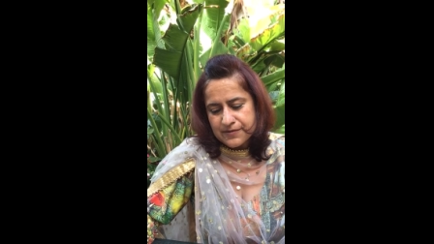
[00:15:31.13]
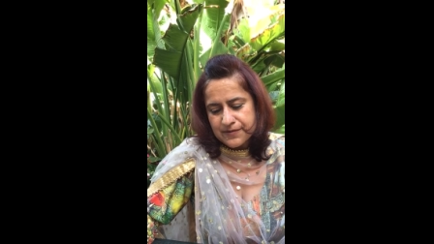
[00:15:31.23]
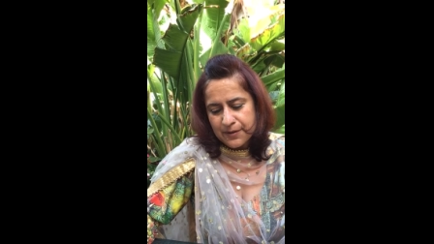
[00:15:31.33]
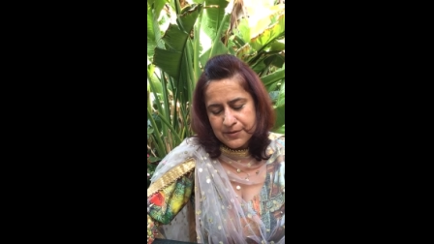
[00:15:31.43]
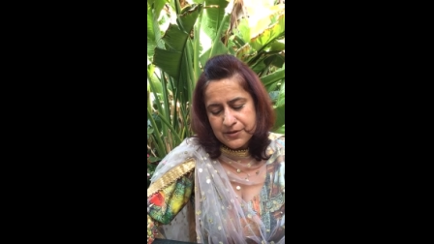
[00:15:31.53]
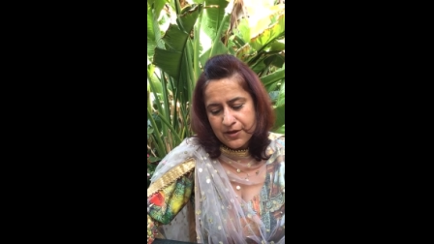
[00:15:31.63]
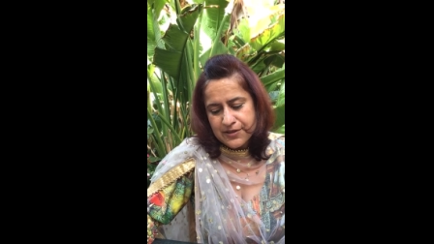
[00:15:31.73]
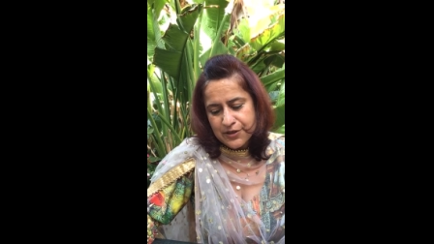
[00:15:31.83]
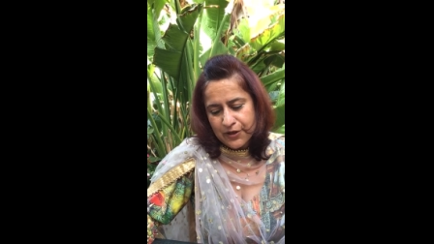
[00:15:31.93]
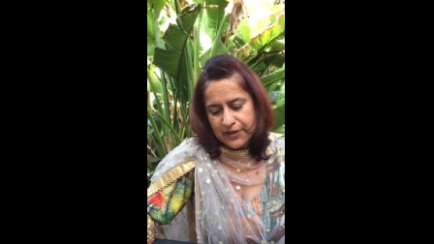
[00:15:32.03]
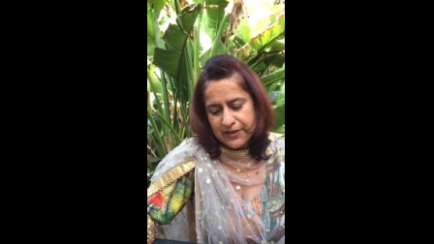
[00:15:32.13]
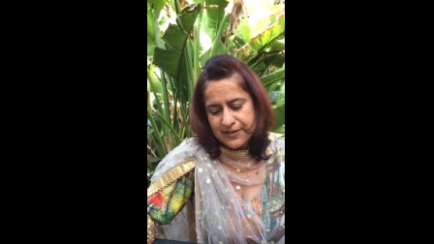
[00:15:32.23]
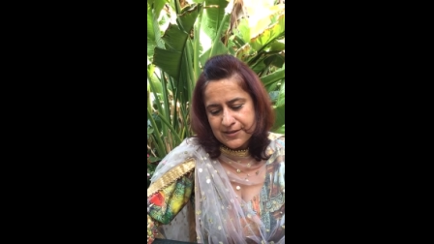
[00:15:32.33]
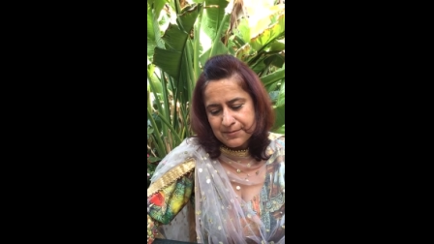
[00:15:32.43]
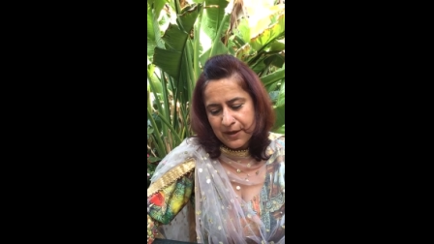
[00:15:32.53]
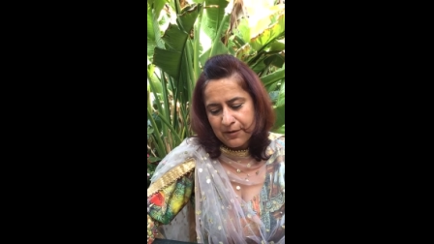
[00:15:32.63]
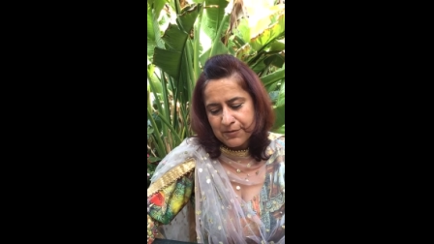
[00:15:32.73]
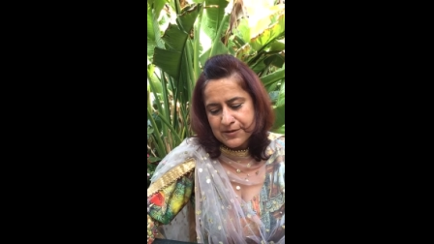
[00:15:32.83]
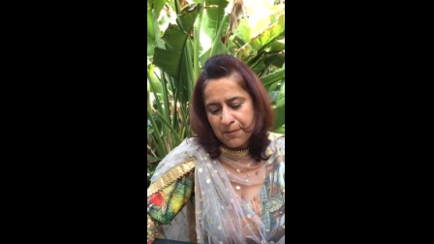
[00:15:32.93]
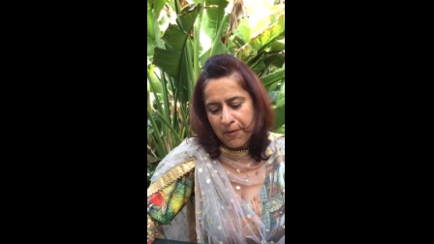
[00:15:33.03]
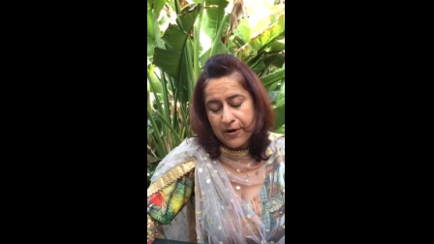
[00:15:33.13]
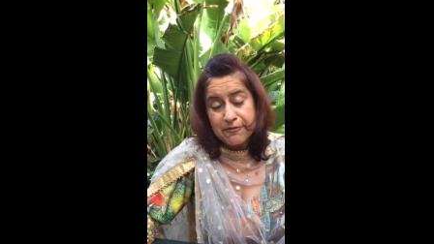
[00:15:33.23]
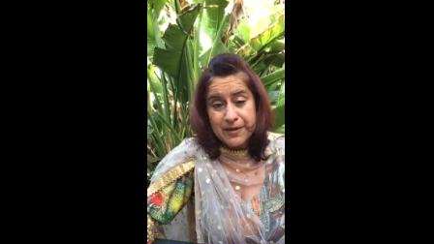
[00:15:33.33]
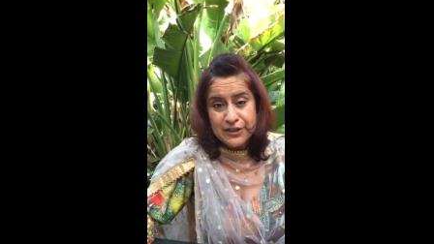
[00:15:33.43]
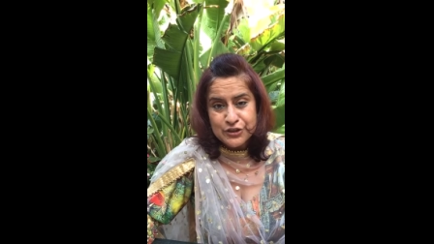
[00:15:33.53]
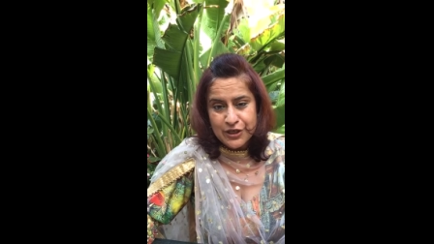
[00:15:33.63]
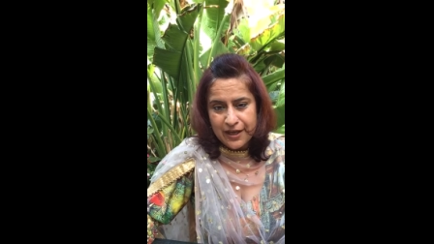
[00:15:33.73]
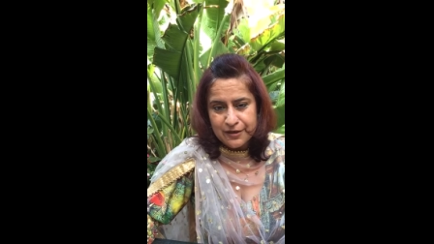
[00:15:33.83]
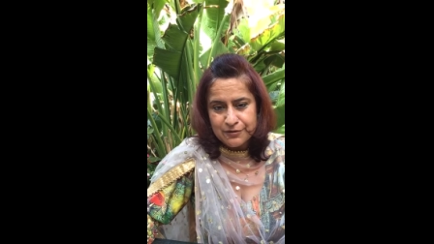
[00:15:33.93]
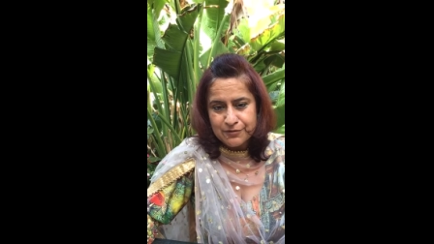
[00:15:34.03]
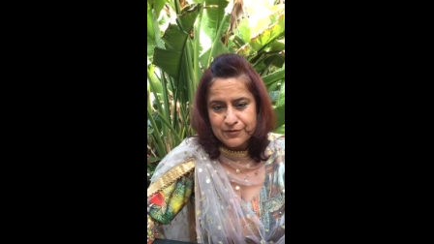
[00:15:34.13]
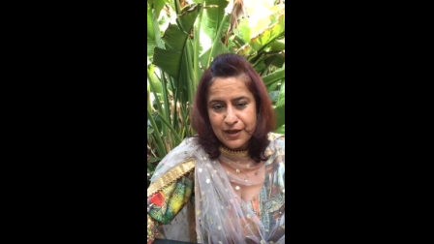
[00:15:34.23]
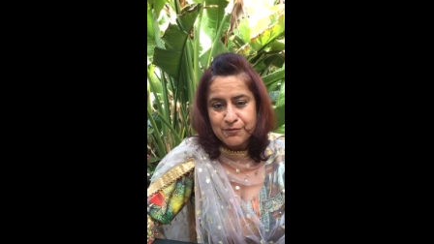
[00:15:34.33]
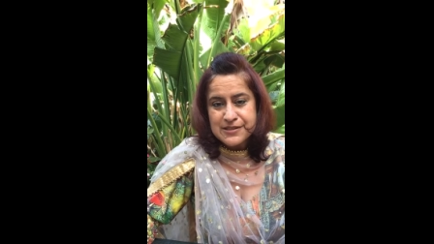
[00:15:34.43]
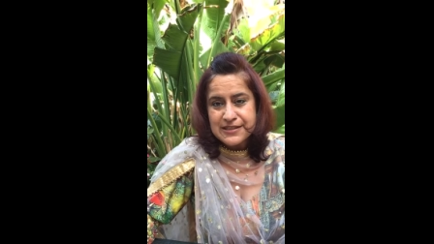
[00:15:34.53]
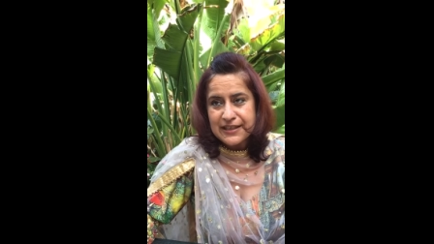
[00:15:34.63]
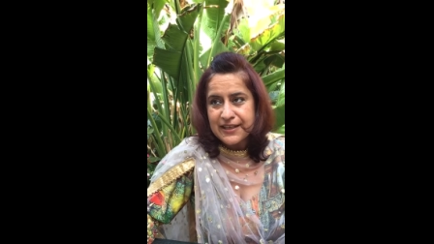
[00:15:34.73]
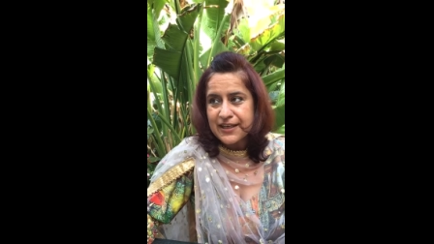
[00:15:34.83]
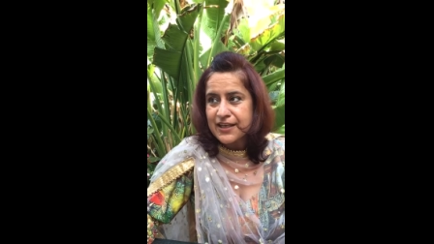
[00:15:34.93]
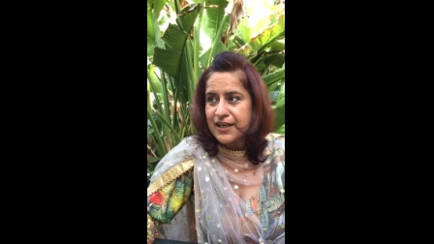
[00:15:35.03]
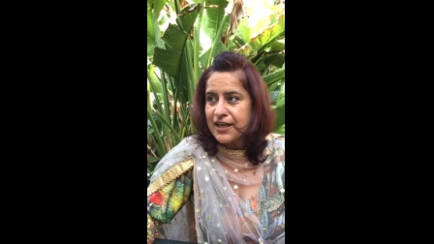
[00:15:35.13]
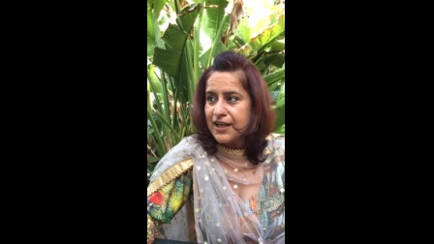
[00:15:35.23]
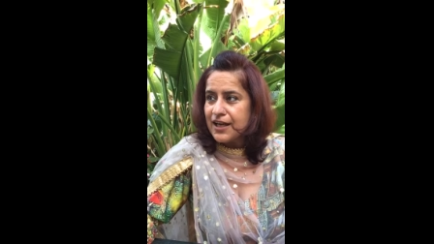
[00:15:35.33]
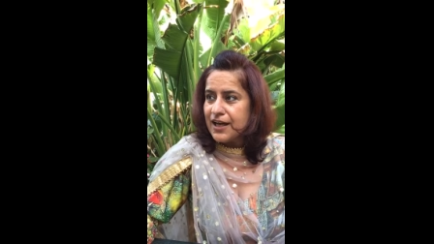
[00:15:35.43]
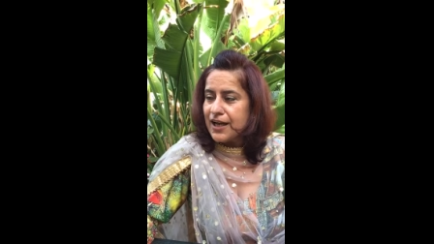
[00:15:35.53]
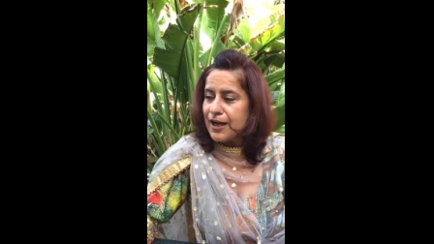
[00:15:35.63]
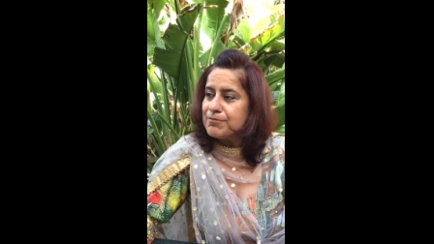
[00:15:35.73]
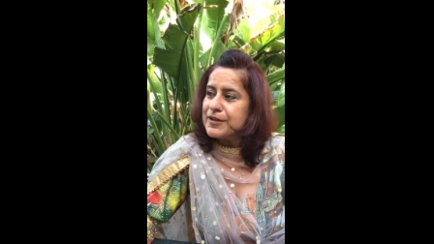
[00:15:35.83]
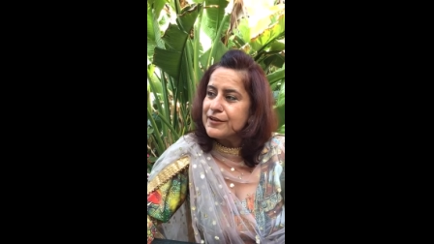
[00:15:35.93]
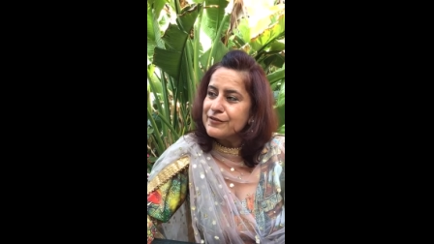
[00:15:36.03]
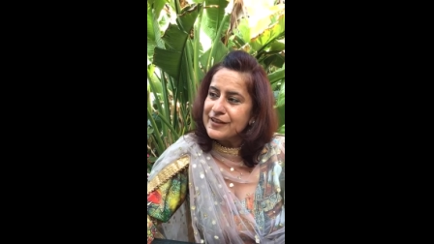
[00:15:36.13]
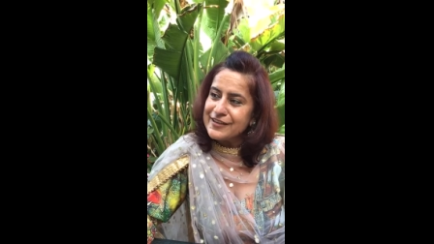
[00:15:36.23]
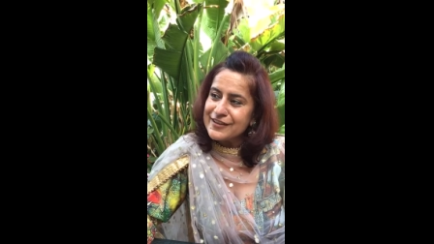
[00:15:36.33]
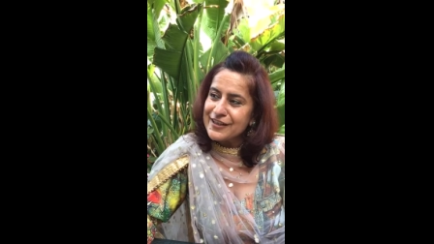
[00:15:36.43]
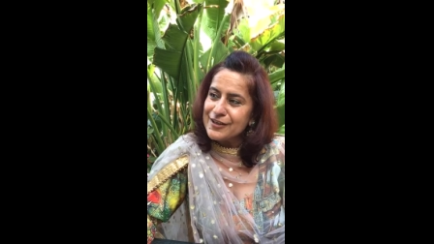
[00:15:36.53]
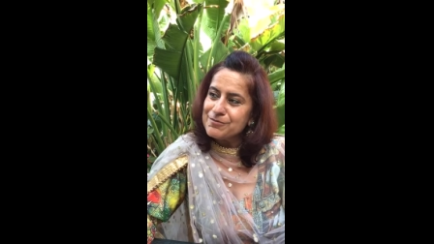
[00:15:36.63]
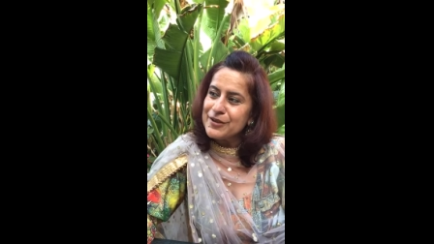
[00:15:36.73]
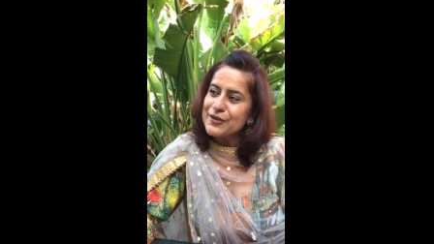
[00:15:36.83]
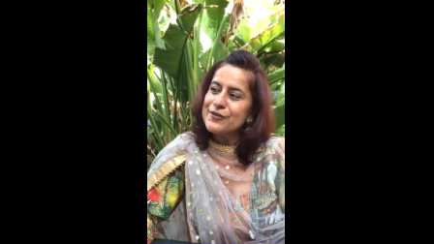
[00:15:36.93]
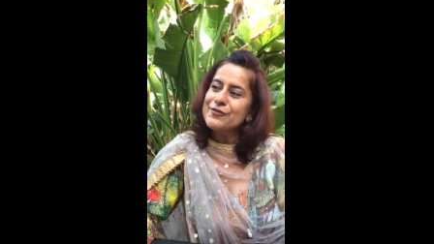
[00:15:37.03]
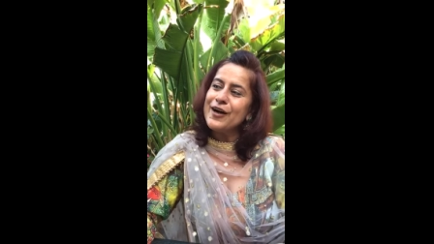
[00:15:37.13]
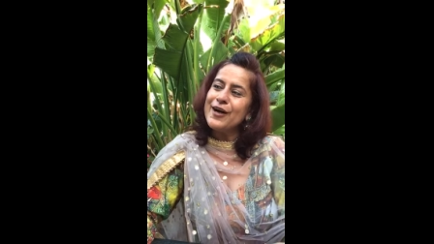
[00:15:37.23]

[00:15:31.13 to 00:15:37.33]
it was not darkness, it was a part of my shadow that was needing a bit of healing, a bit of